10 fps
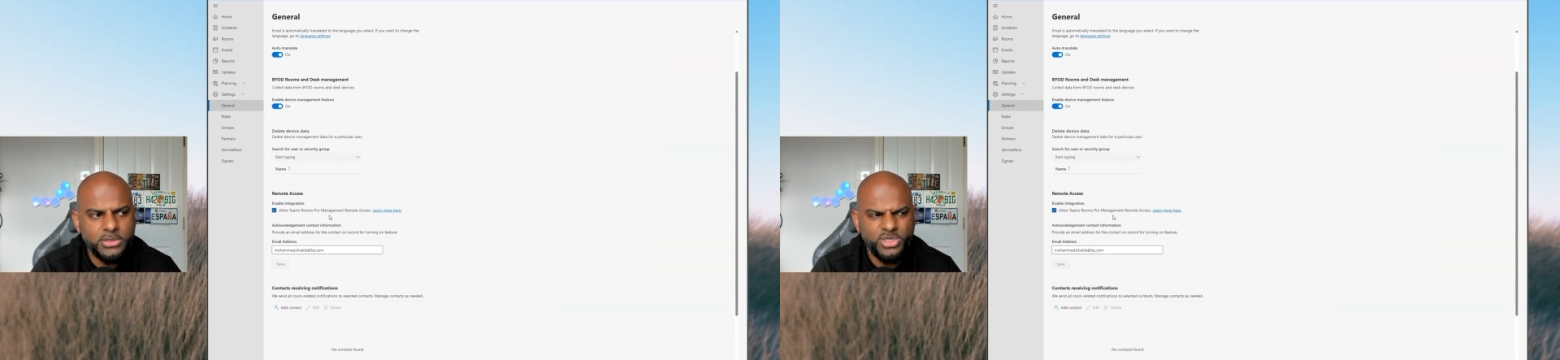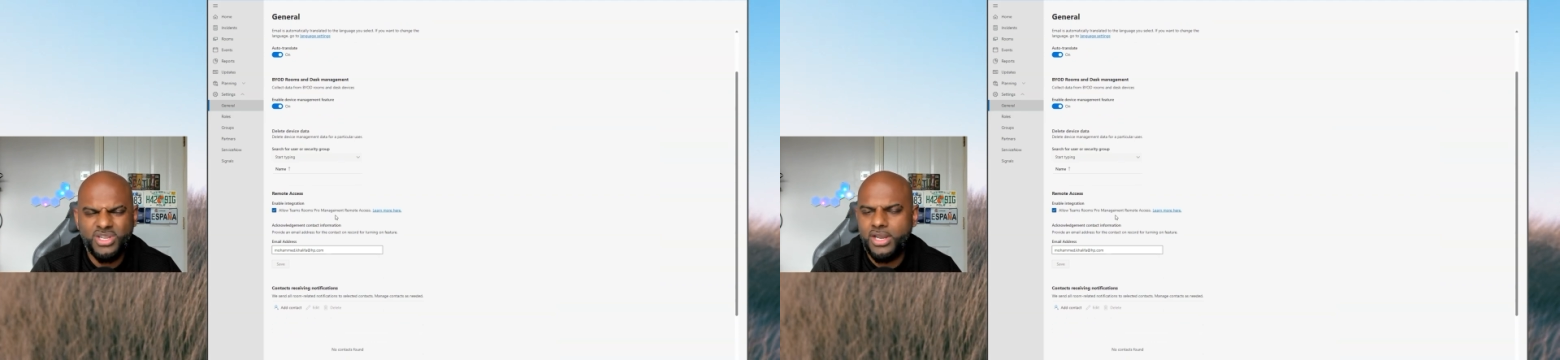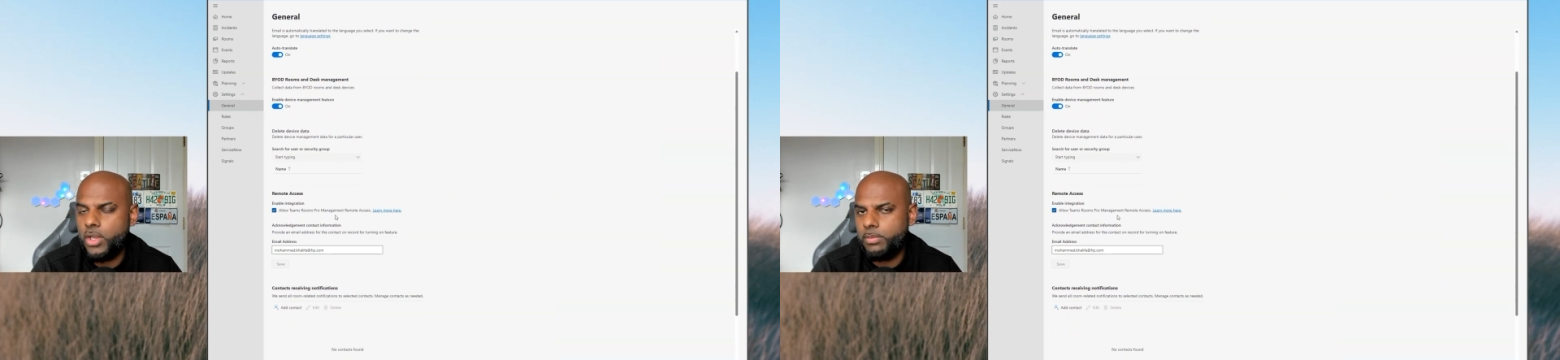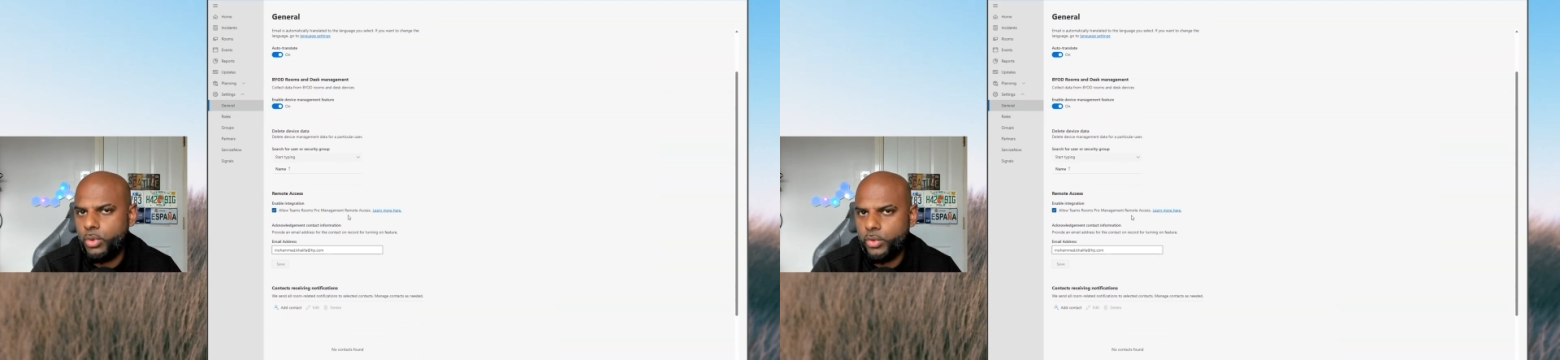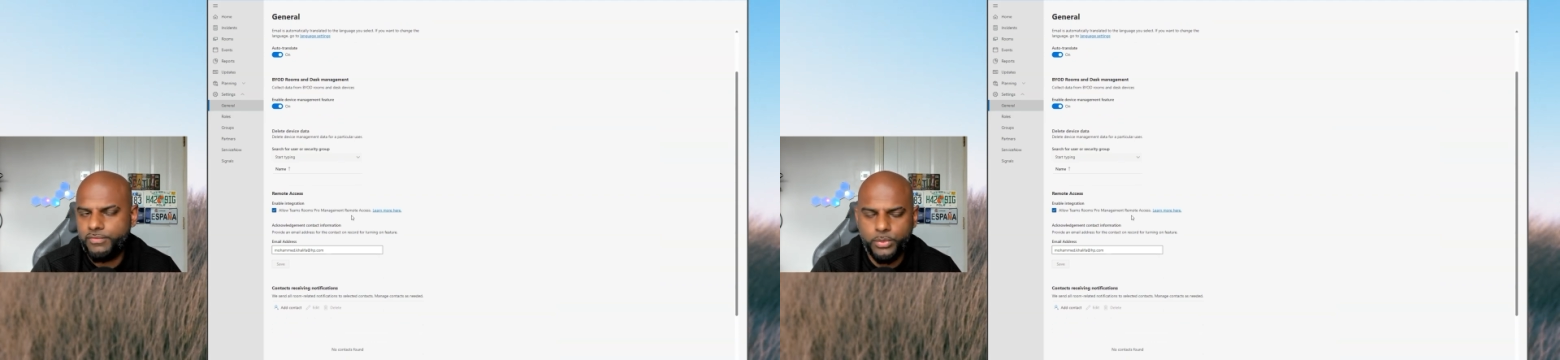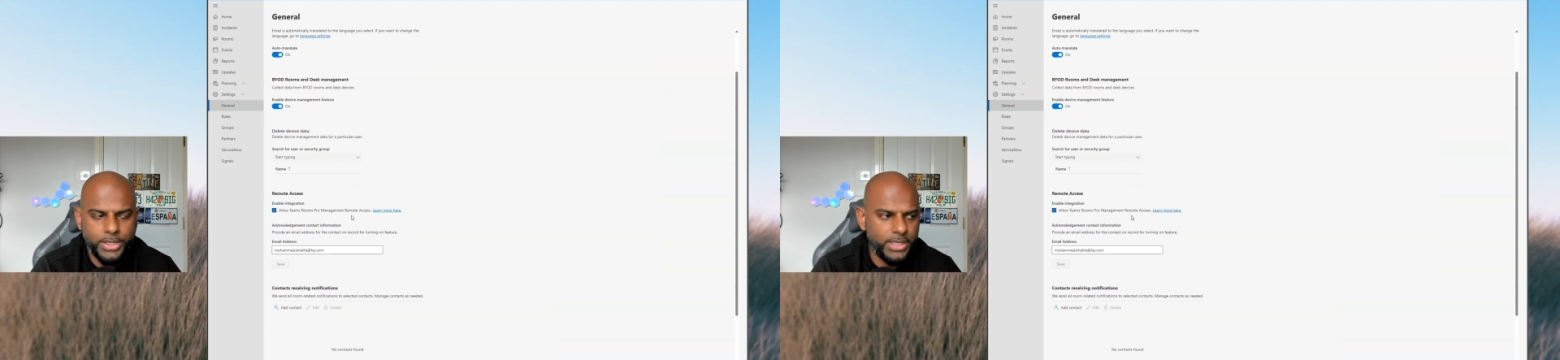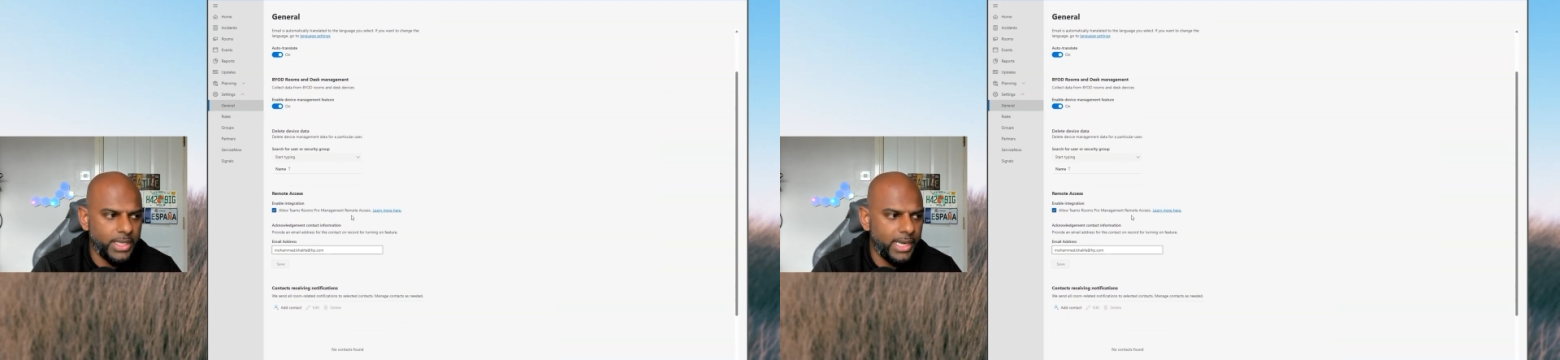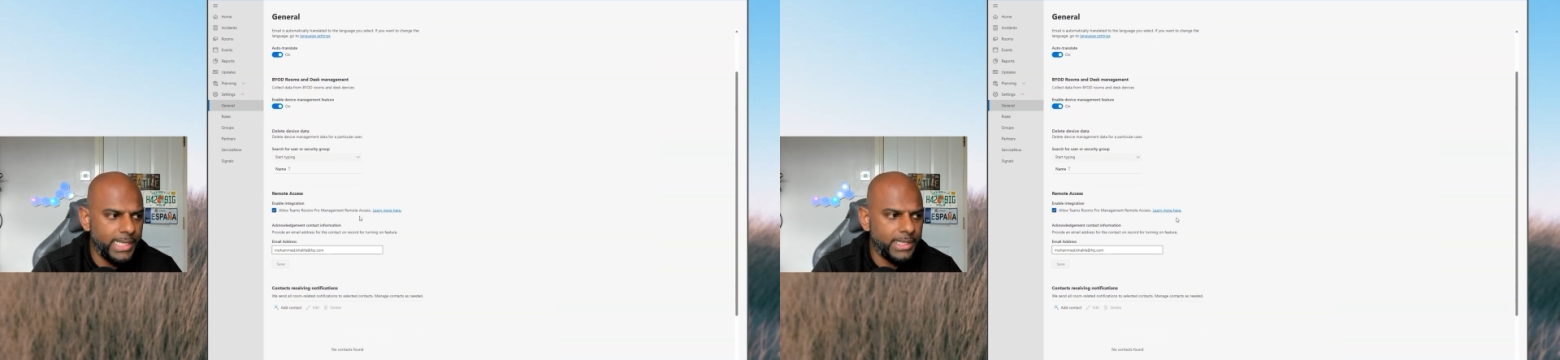You can learn more if you want to hit
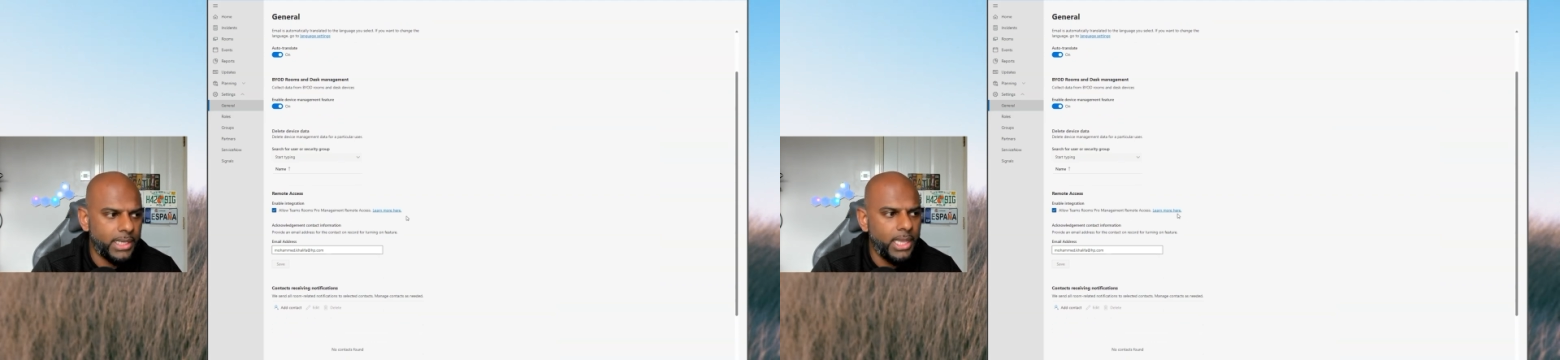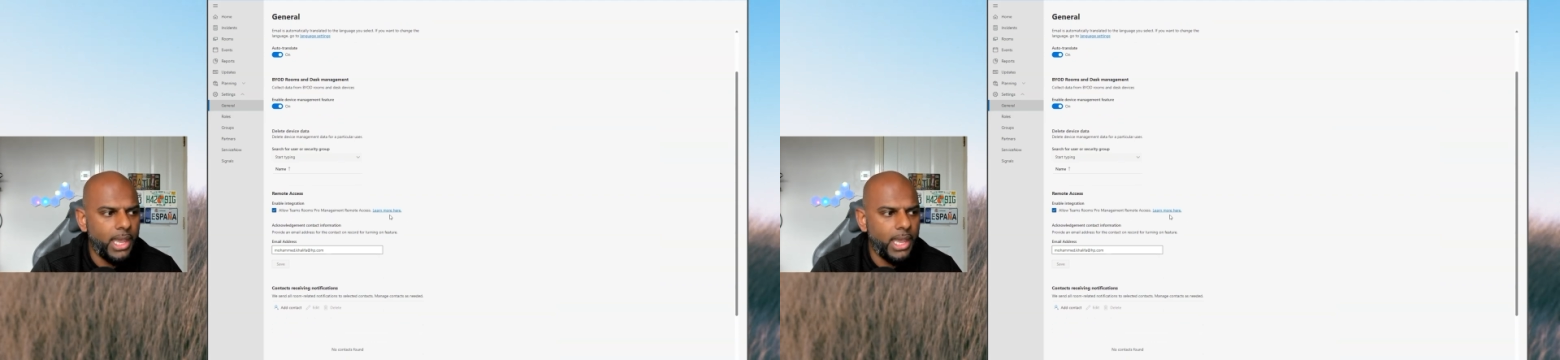that link.